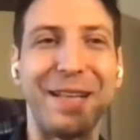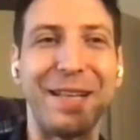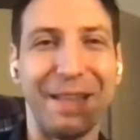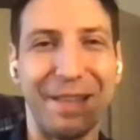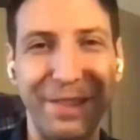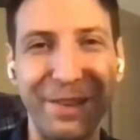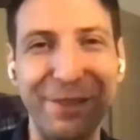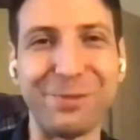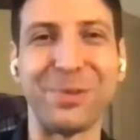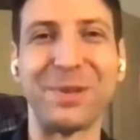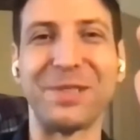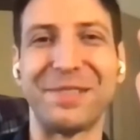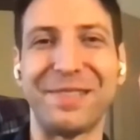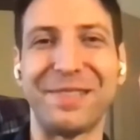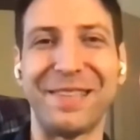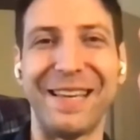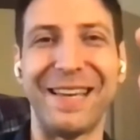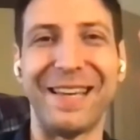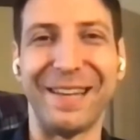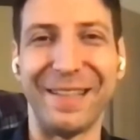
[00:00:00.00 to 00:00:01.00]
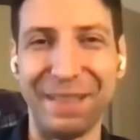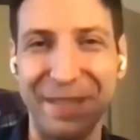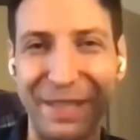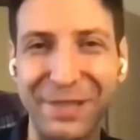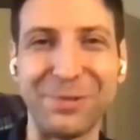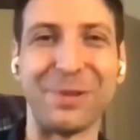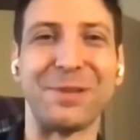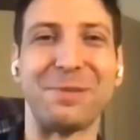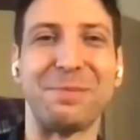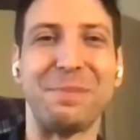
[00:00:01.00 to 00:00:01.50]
Like, this was seen, this was